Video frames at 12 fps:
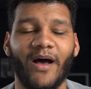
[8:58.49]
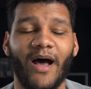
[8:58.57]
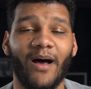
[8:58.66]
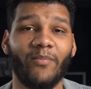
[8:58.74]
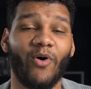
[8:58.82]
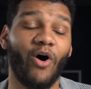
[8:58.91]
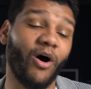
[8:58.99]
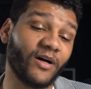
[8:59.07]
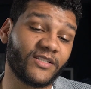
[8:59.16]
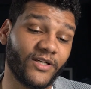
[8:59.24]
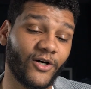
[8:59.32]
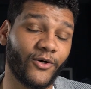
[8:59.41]
Um,
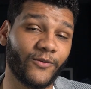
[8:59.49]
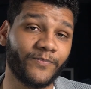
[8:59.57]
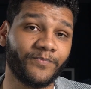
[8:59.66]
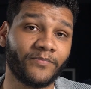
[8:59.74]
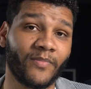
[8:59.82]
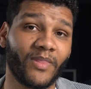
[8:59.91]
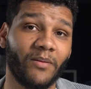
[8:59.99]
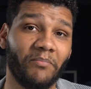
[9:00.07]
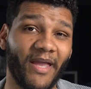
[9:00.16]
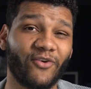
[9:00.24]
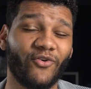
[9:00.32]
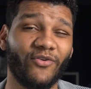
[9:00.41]
also,
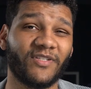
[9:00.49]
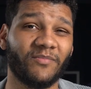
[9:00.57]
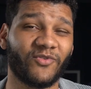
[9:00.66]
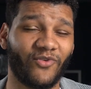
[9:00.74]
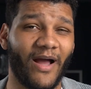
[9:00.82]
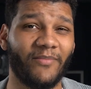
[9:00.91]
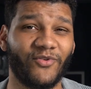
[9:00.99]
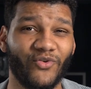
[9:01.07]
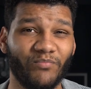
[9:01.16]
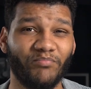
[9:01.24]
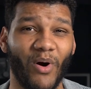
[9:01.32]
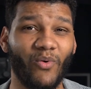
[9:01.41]
make sure you subscribe
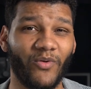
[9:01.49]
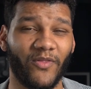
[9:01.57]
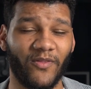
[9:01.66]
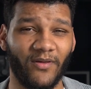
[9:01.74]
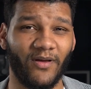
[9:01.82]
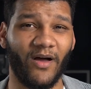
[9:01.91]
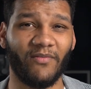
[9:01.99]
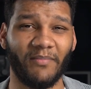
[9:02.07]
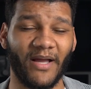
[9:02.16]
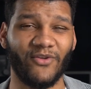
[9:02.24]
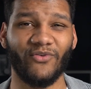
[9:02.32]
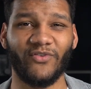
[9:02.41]
to both of
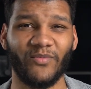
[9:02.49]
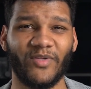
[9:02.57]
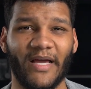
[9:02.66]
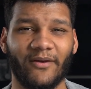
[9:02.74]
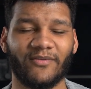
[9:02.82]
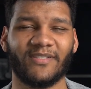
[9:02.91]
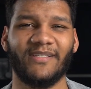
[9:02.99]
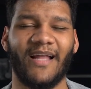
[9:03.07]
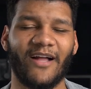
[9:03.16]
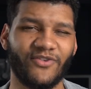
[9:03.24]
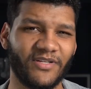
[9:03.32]
my YouTube channels, not